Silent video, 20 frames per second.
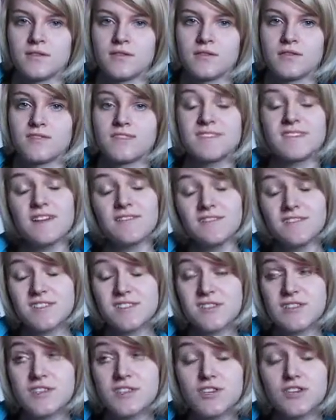
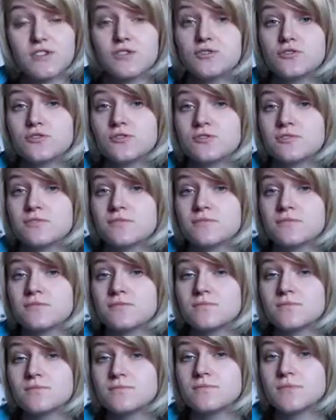17 years,
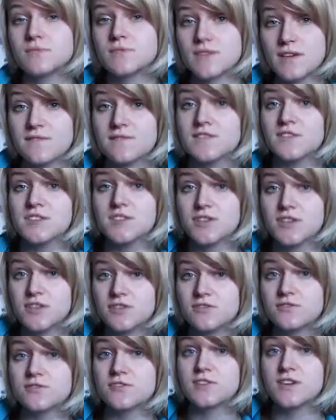
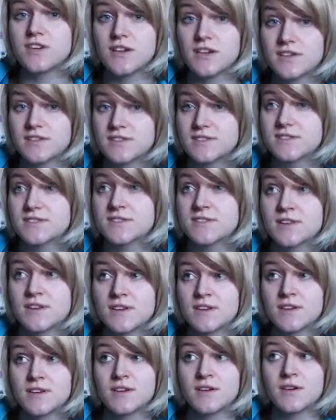yes.
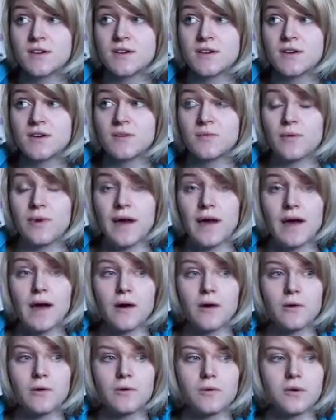
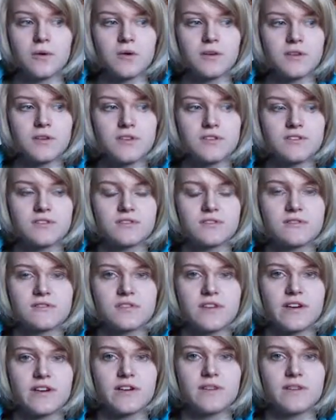Wow, that's a long time.